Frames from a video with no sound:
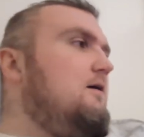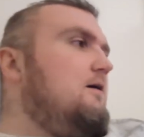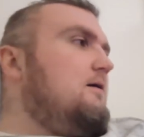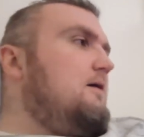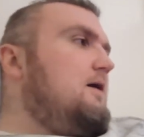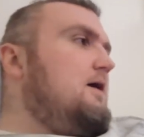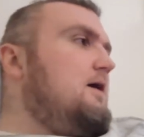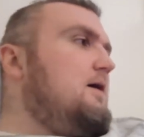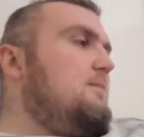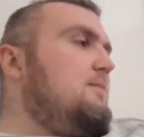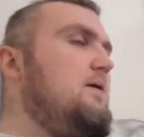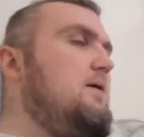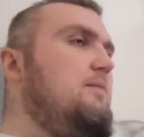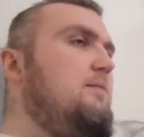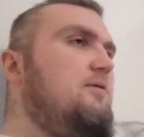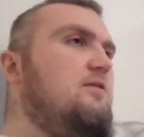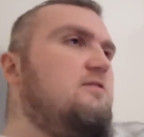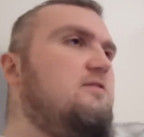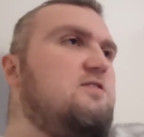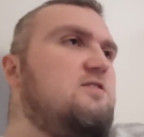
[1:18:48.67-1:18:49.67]
uh,
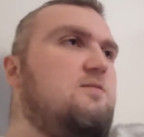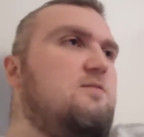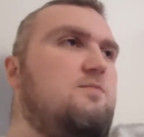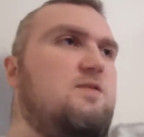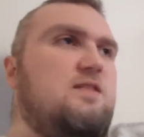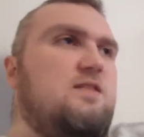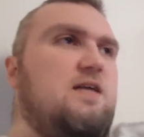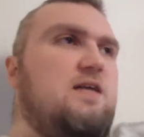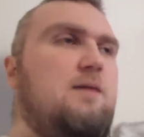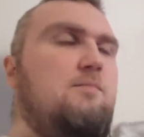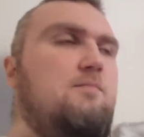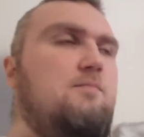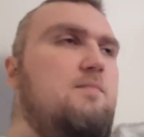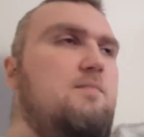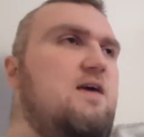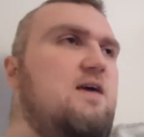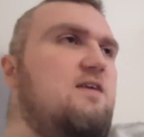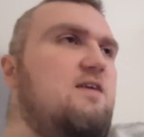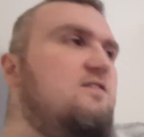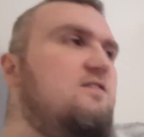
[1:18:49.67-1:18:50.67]
maybe there's something that I
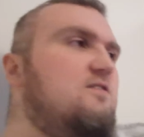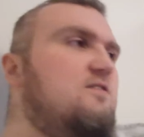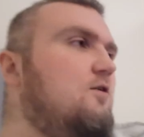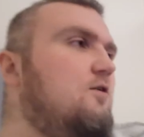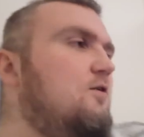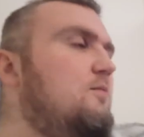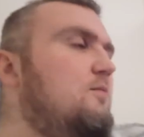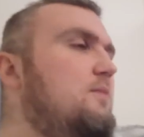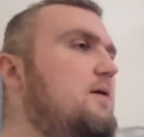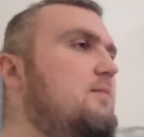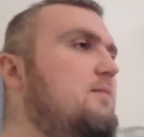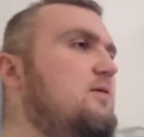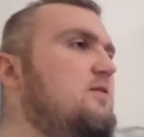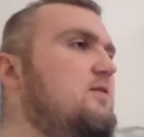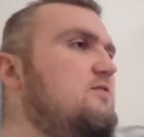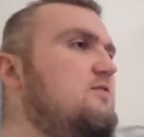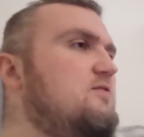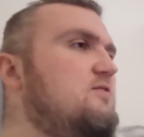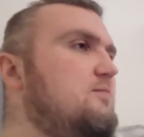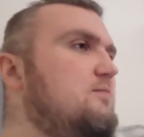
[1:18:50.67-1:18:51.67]
missed, or maybe
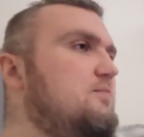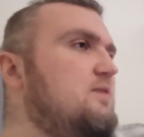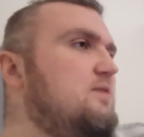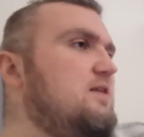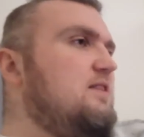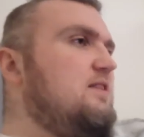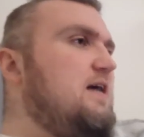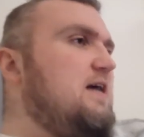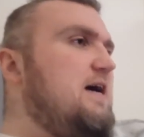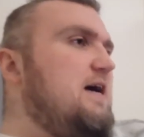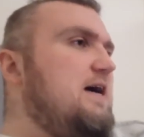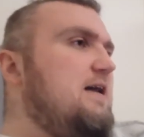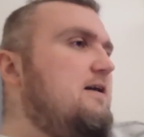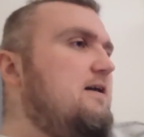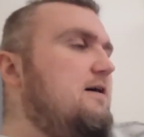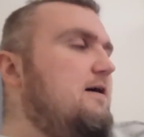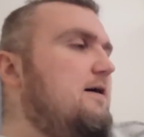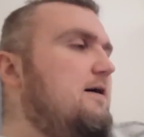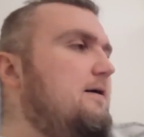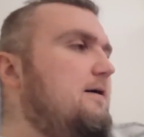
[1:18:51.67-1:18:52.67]
there's something
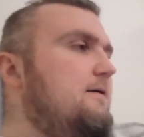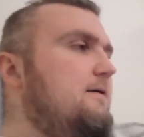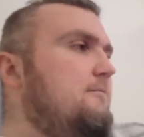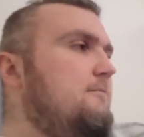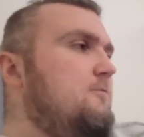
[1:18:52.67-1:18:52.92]
that uh,